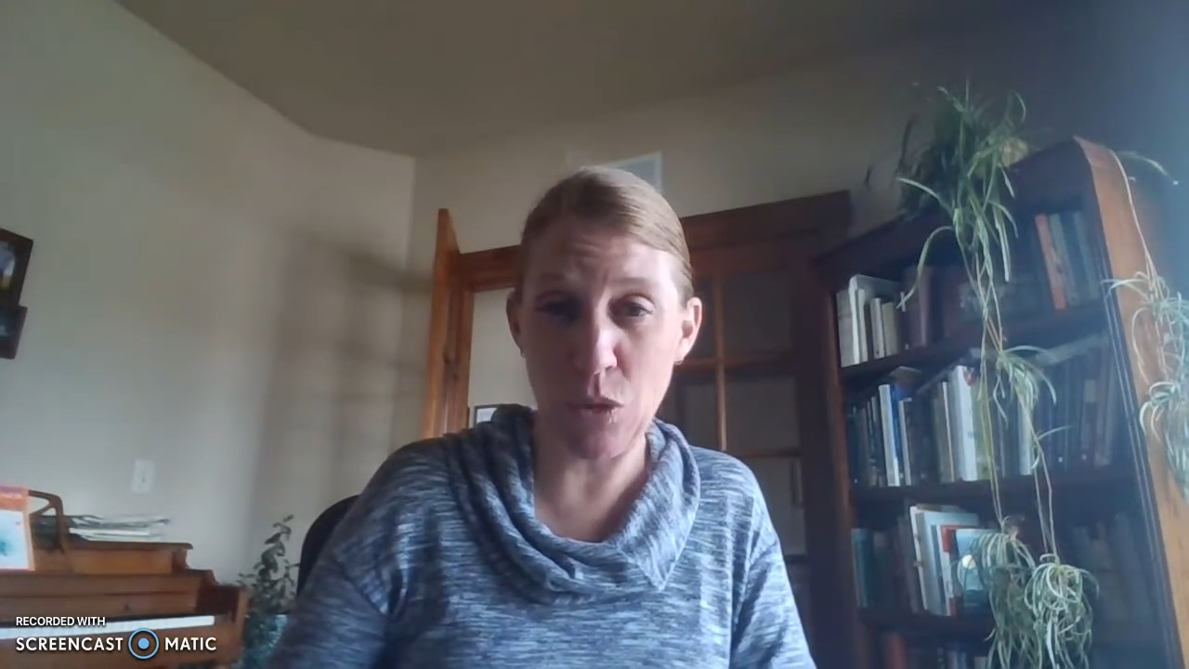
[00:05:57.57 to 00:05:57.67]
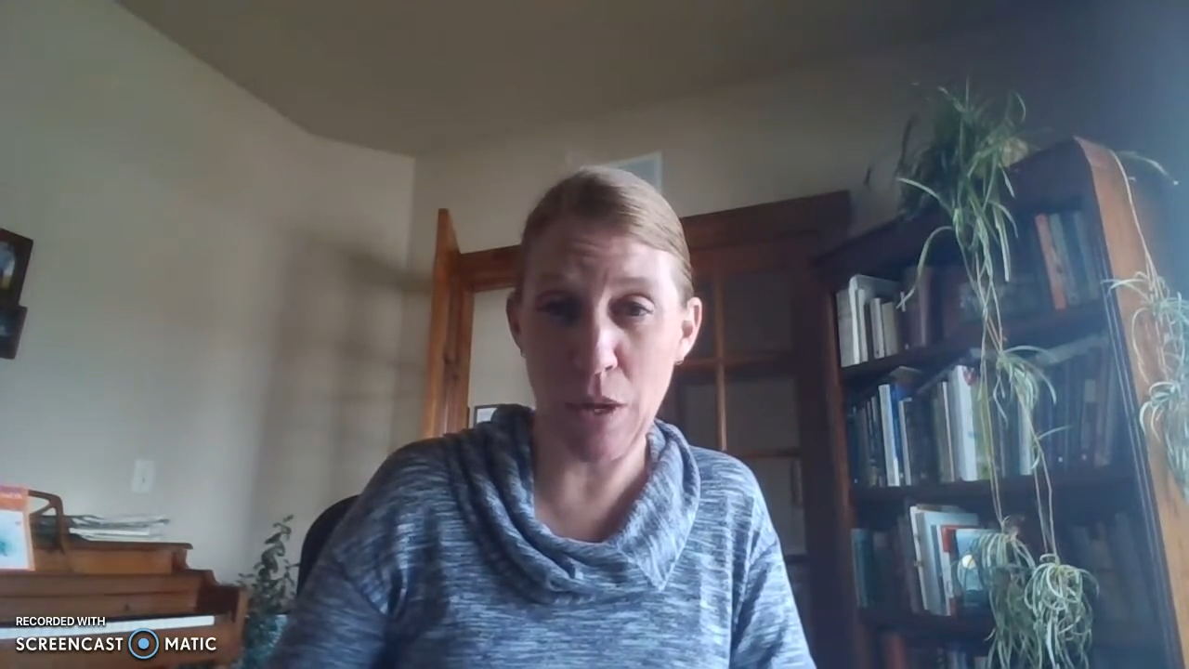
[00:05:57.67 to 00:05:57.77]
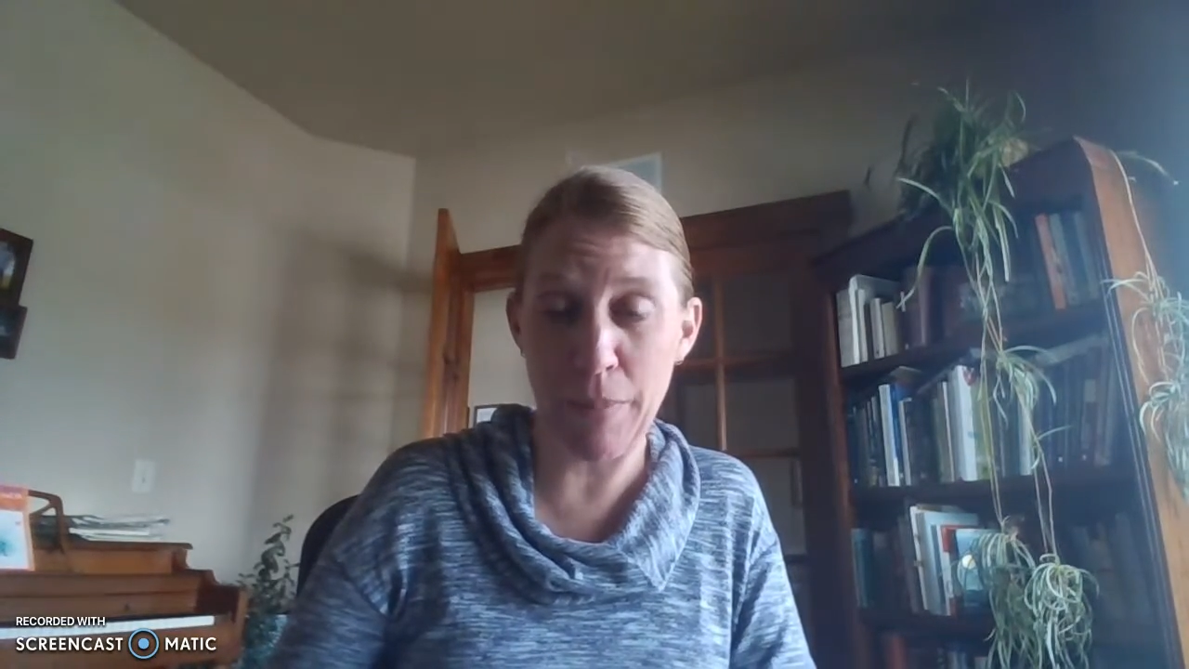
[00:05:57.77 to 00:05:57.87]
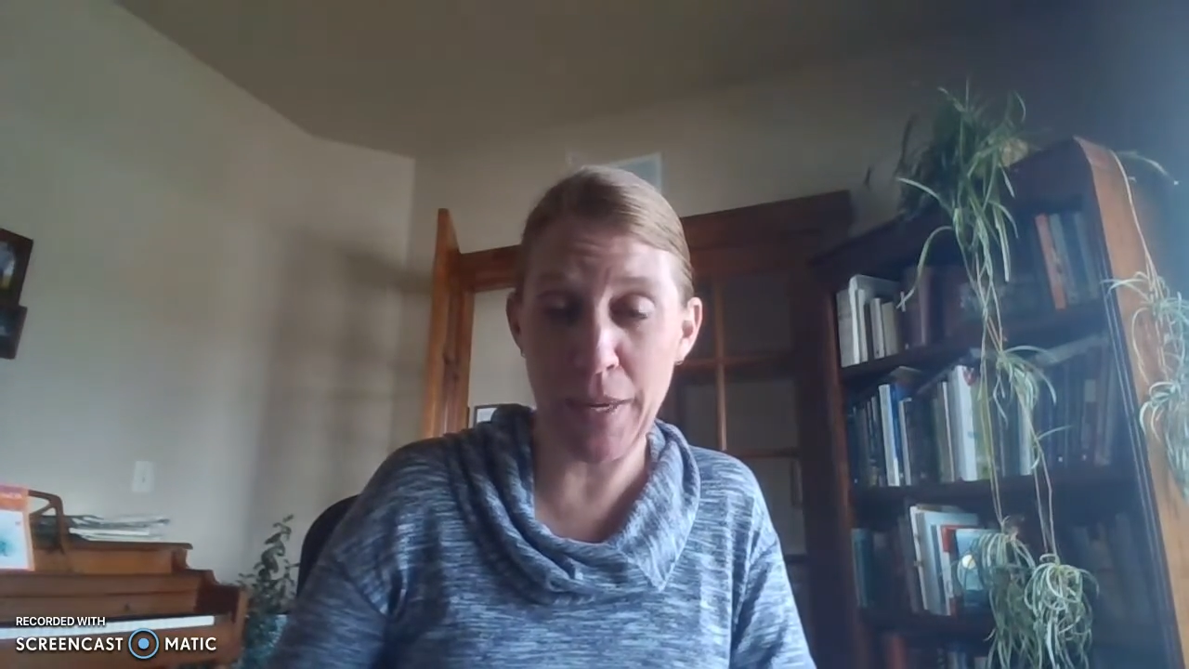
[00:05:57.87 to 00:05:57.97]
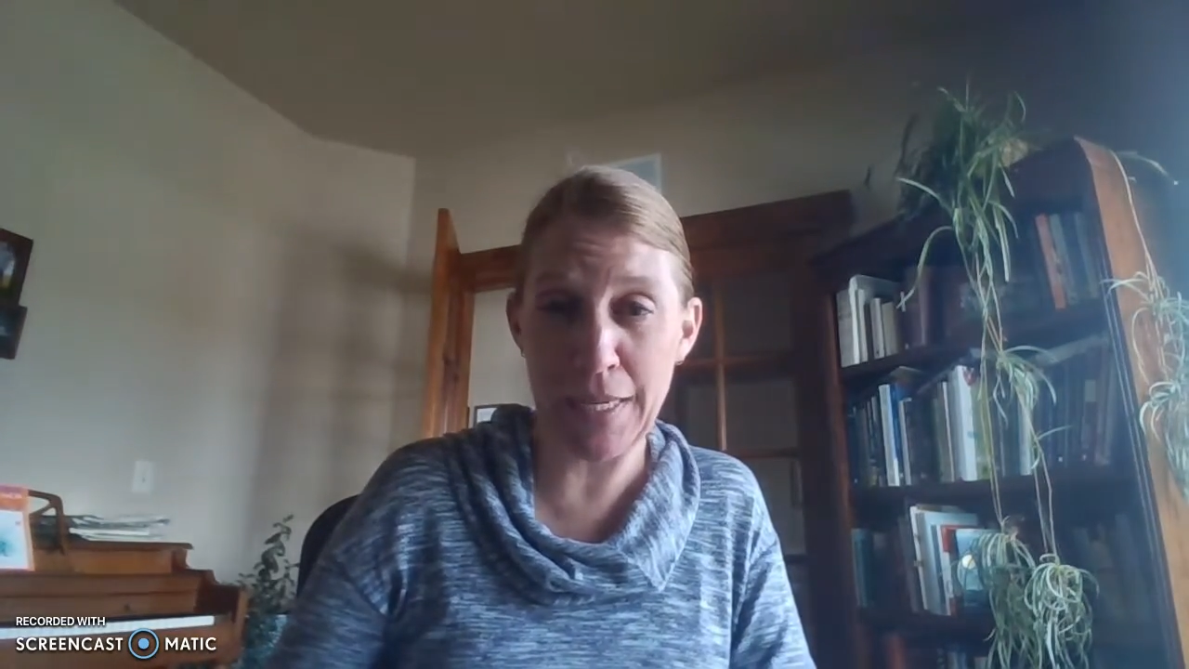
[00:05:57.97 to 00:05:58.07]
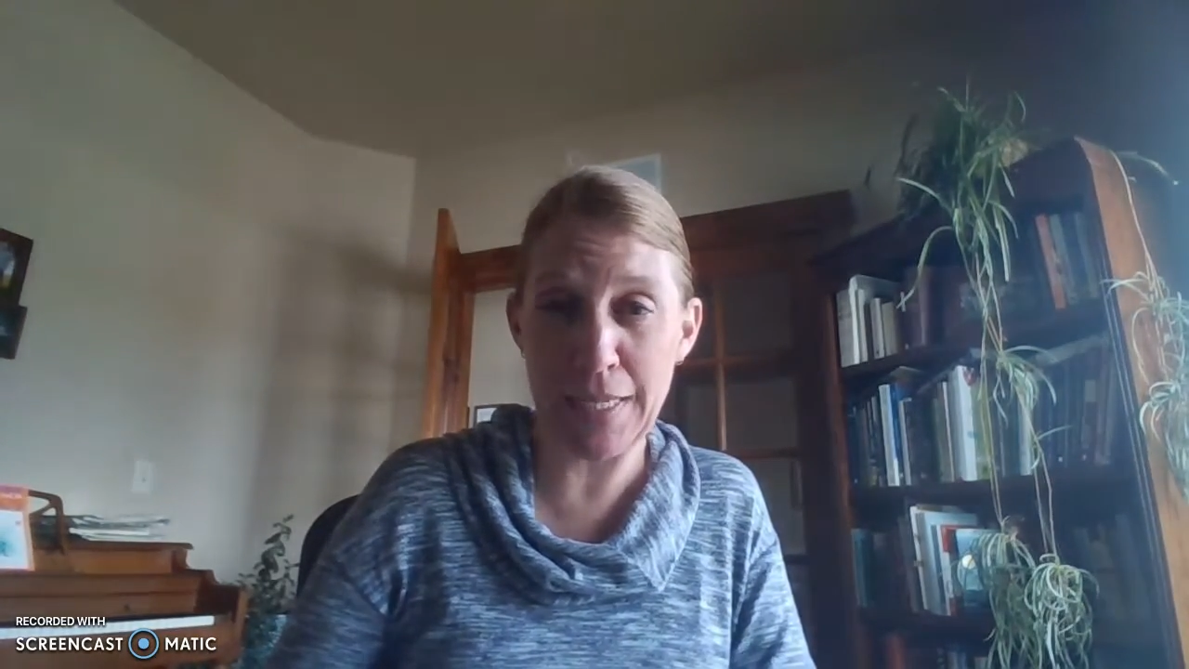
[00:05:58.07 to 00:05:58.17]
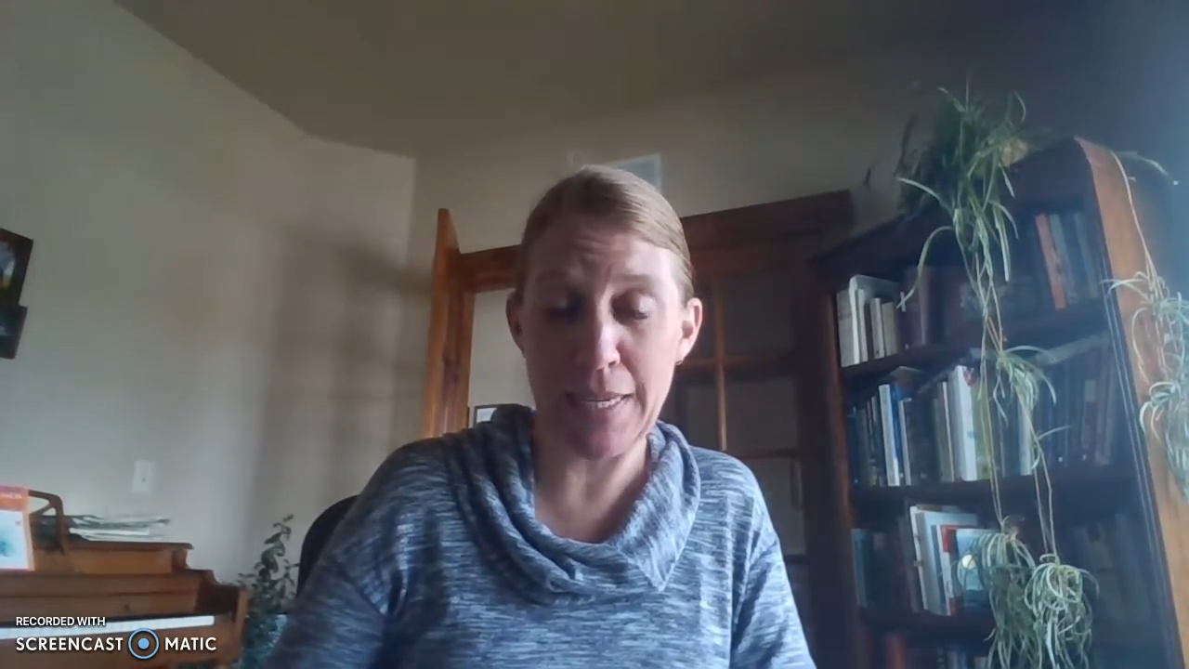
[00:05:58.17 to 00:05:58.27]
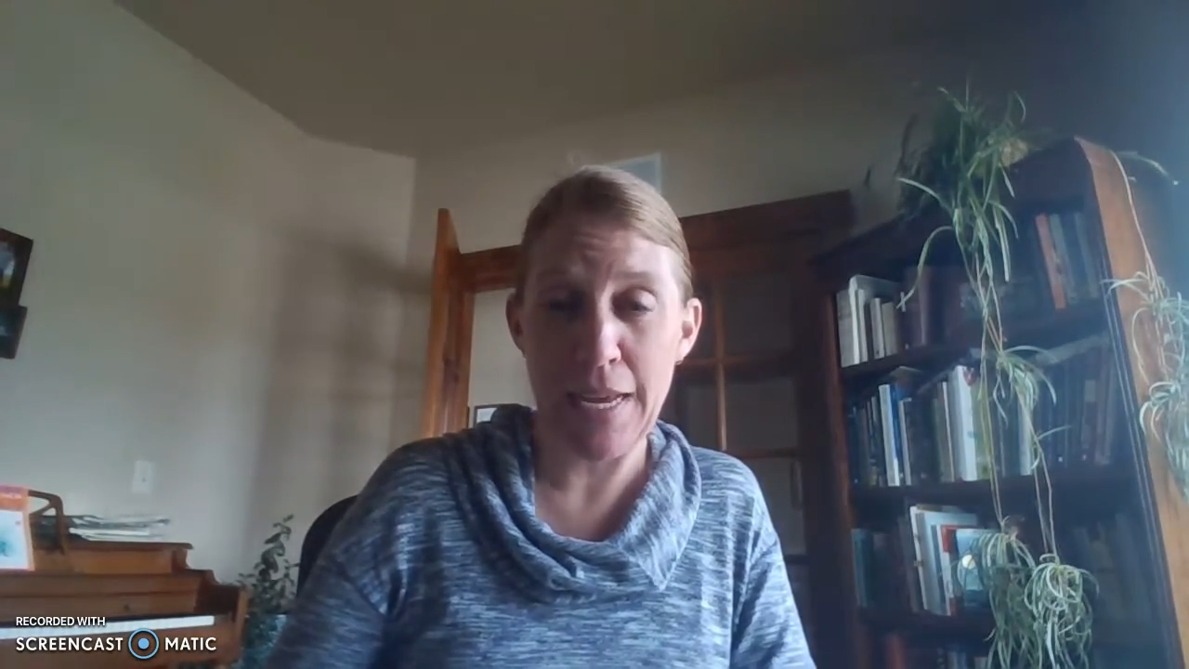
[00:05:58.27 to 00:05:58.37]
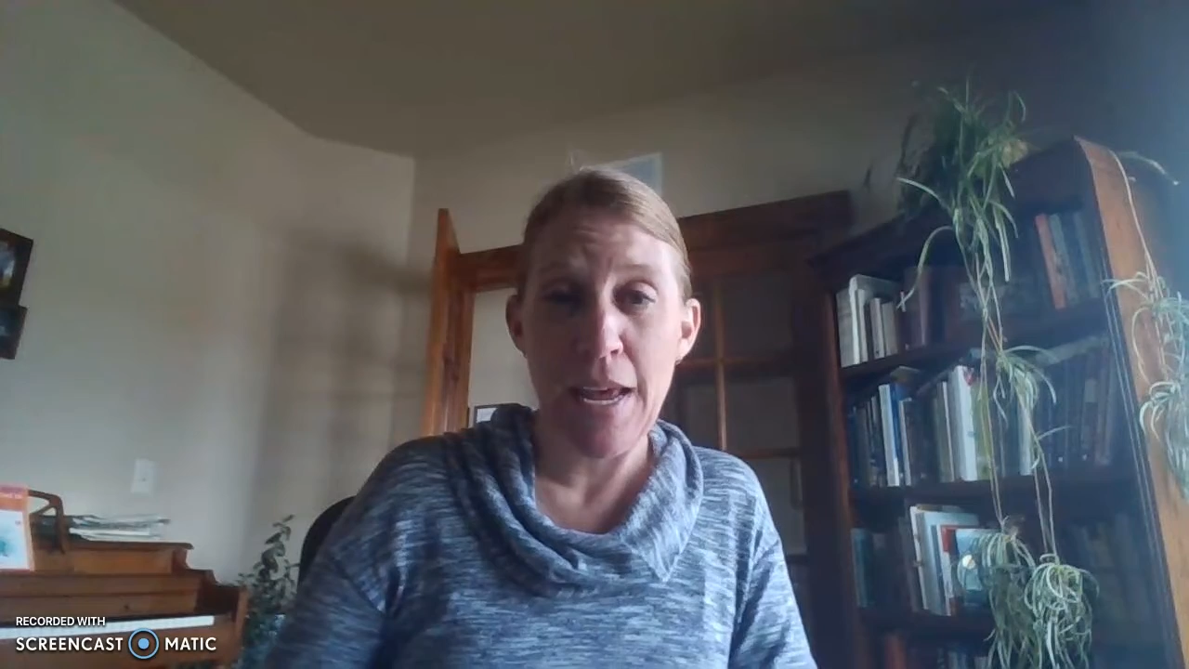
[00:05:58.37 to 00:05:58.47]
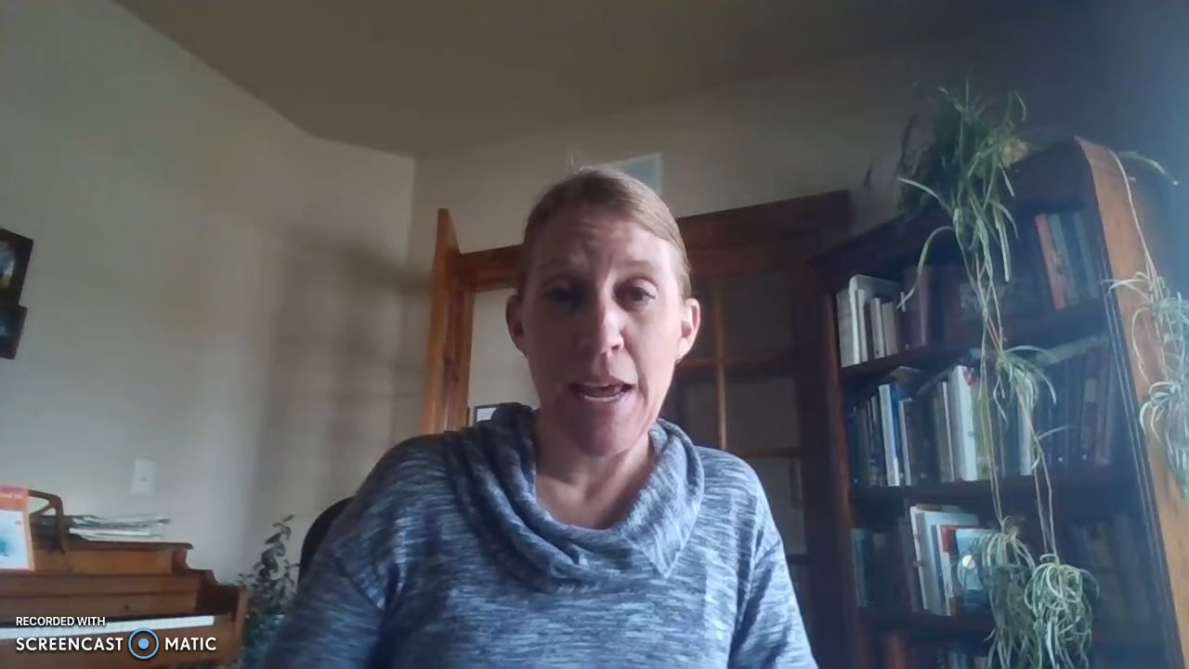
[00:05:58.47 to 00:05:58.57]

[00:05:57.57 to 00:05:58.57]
Dropbox.